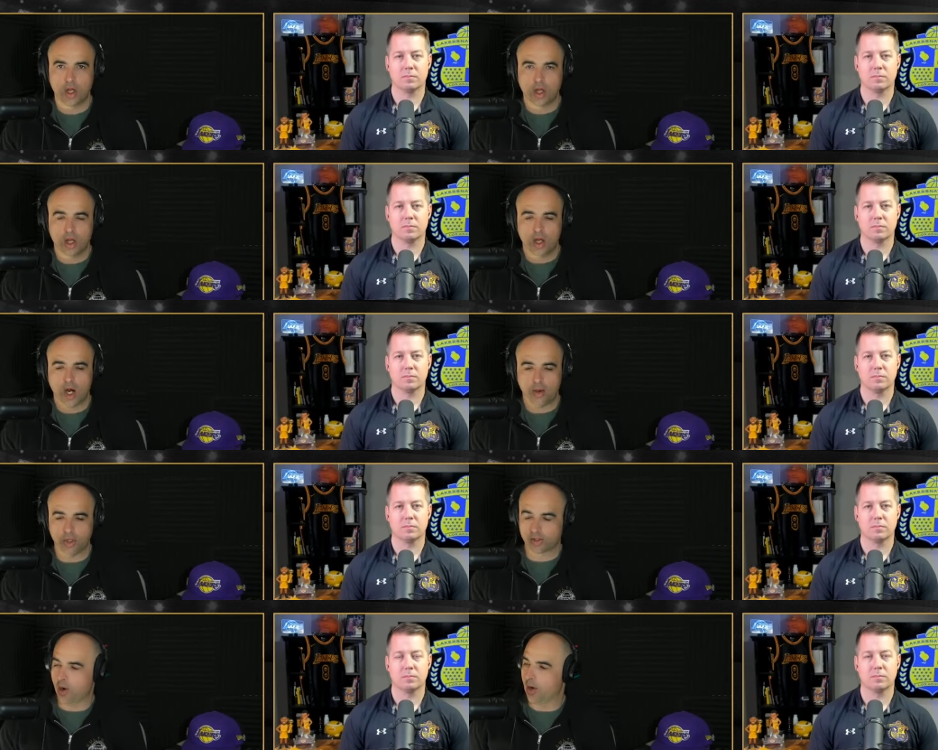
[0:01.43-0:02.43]
Speaker 1: All right, what
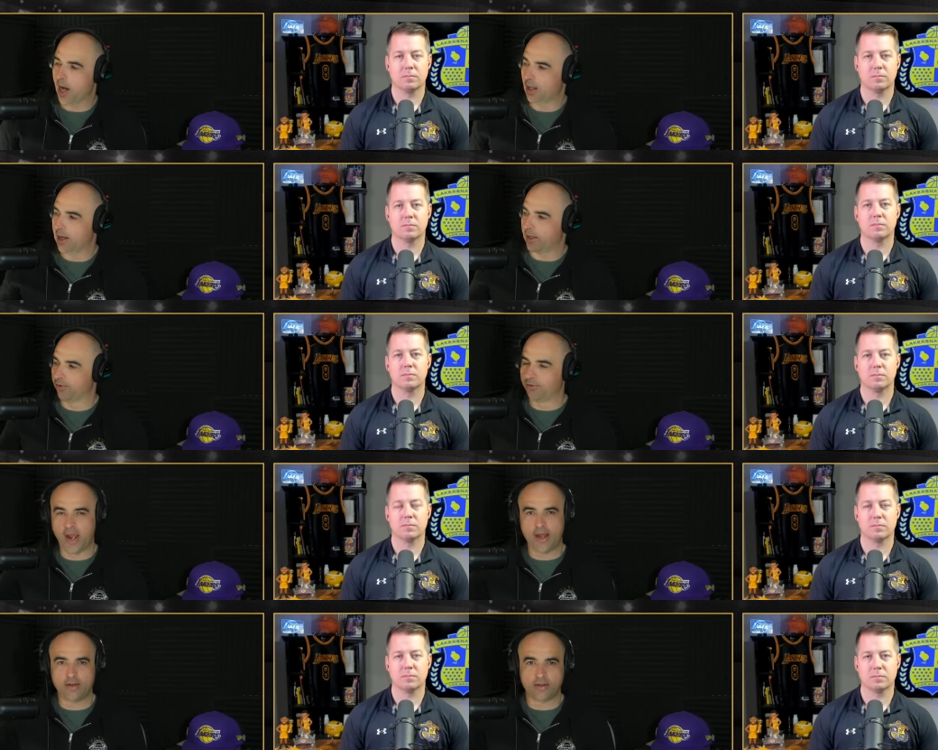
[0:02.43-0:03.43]
is going on, Laker
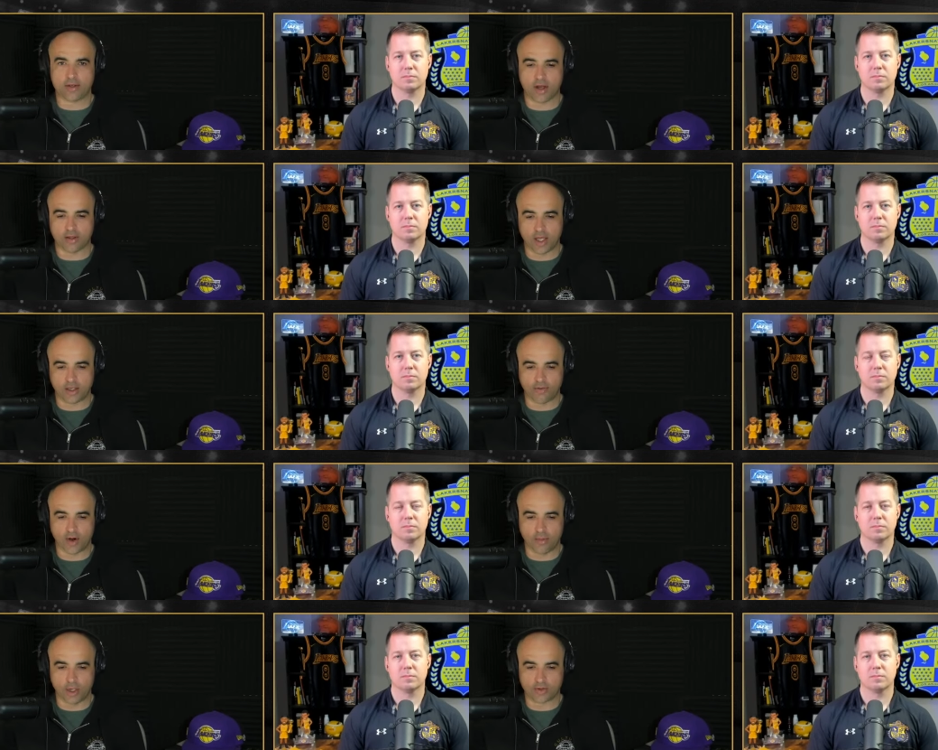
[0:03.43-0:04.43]
fans? Uh, thank you very
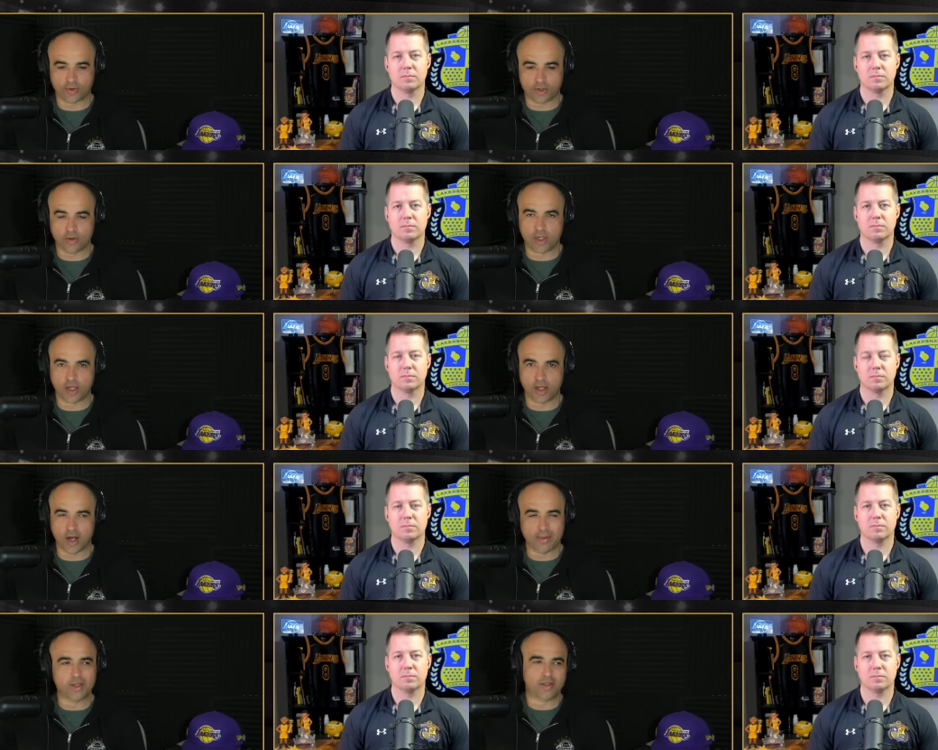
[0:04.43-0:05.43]
much for tuning in. I
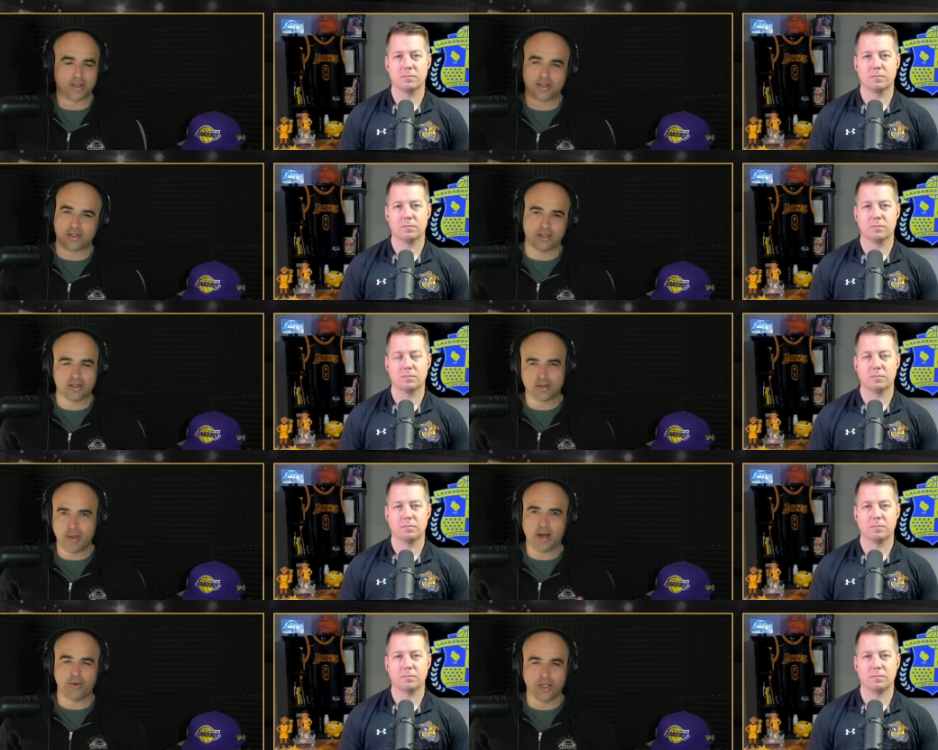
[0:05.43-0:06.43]
mean, does does the
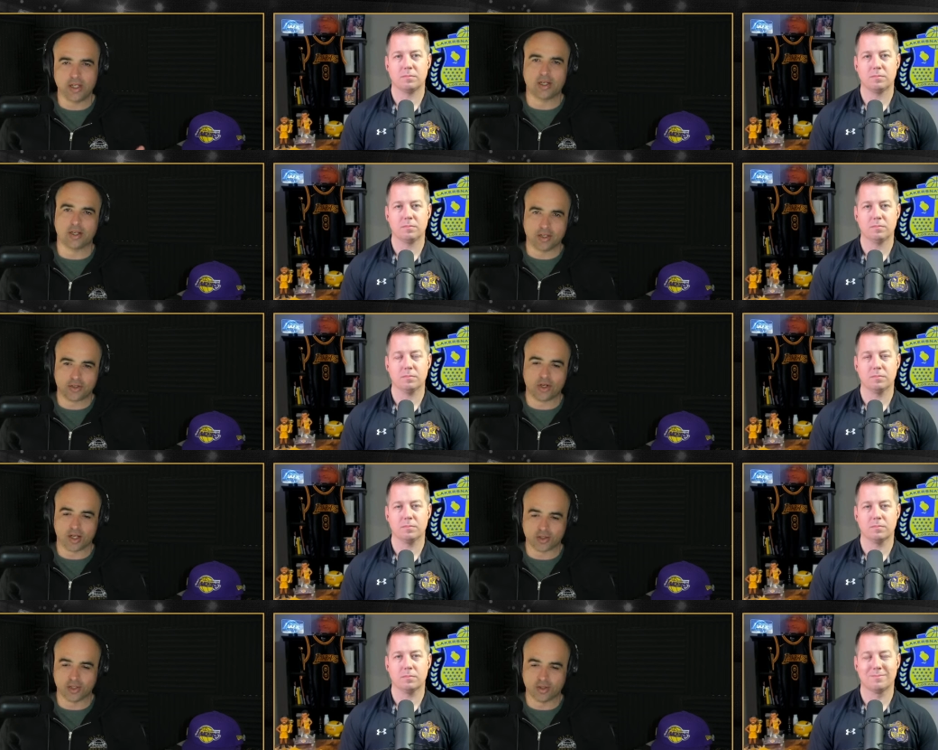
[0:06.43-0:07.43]
man really need an
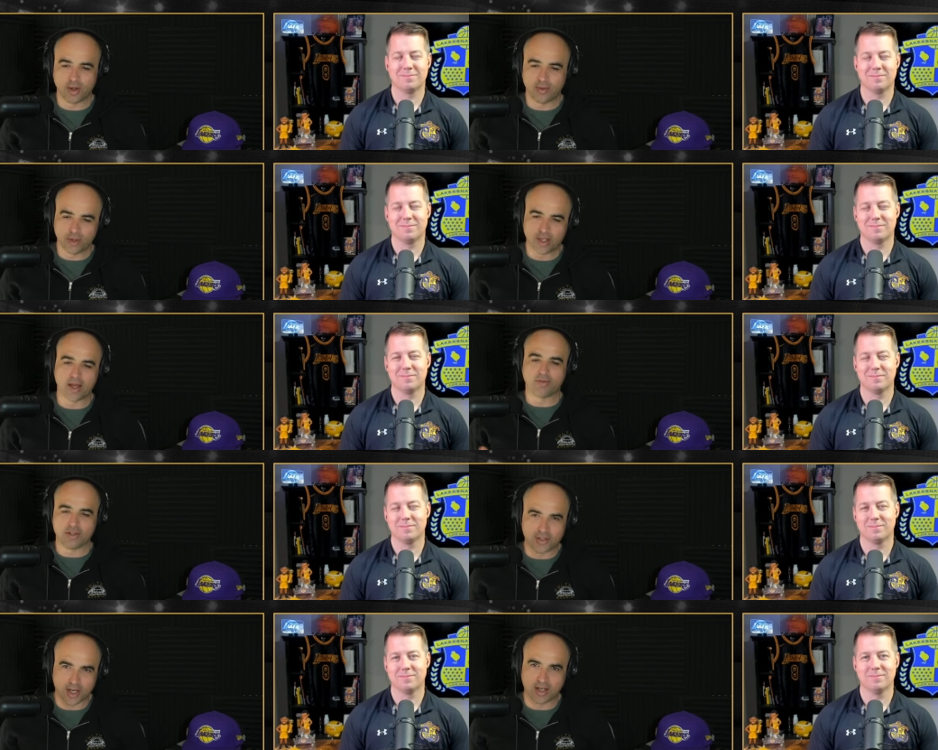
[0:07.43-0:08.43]
introduction? Do I really have to
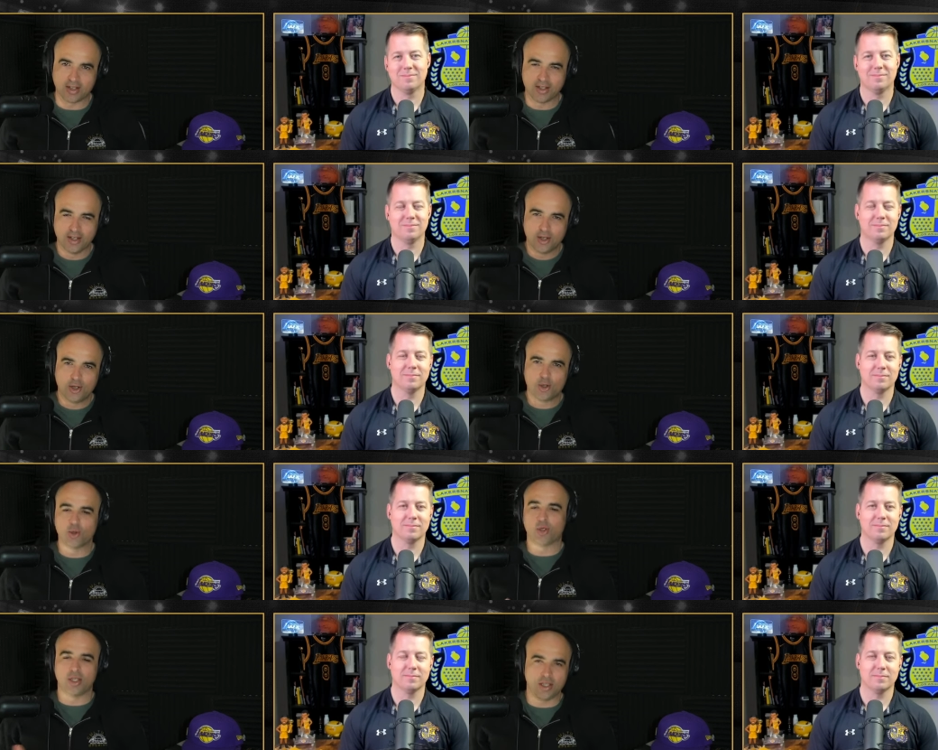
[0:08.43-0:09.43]
say
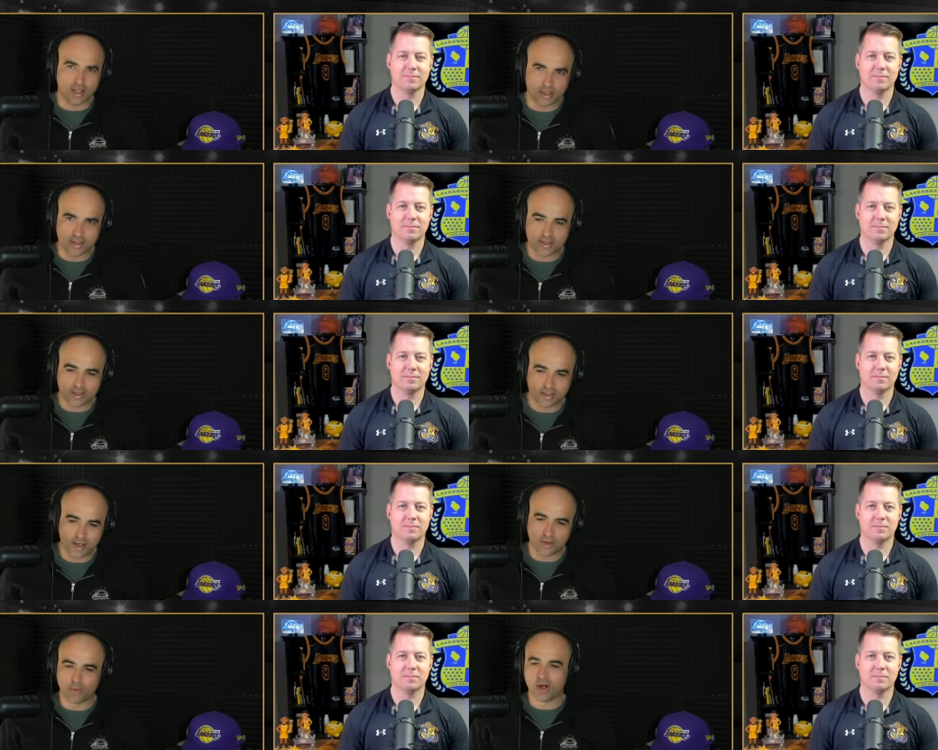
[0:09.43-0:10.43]
who he is
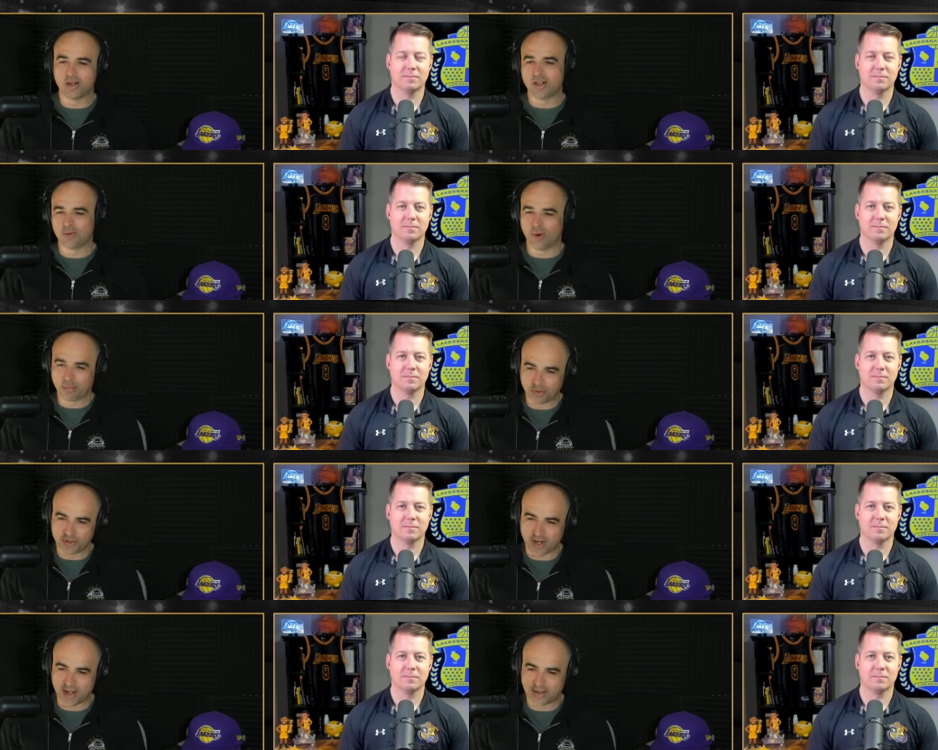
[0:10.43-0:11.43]
and what he
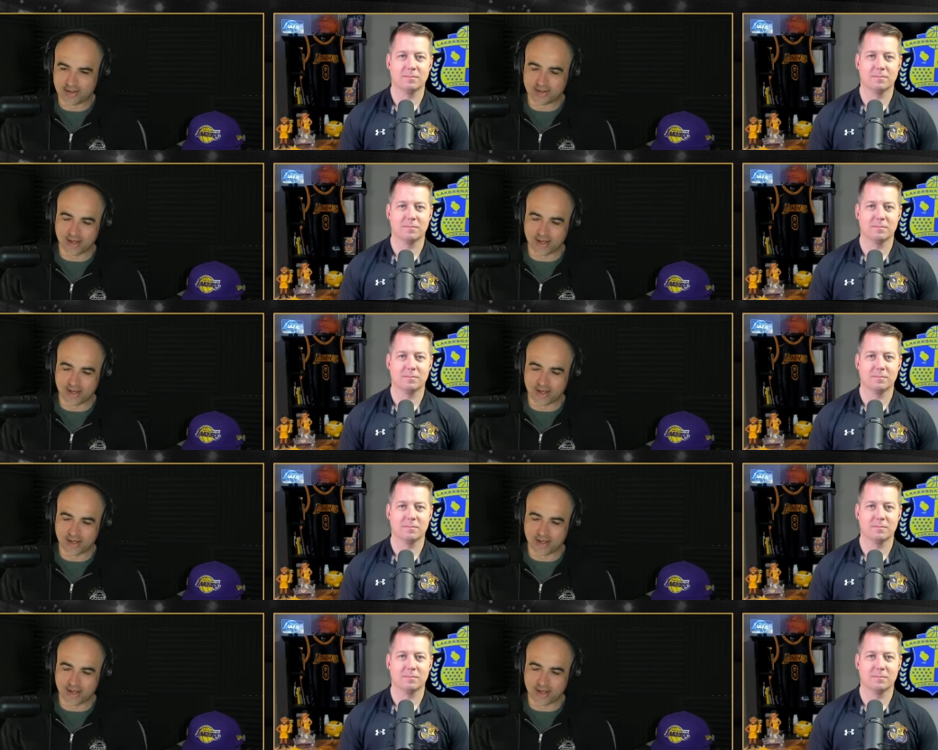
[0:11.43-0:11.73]
represents?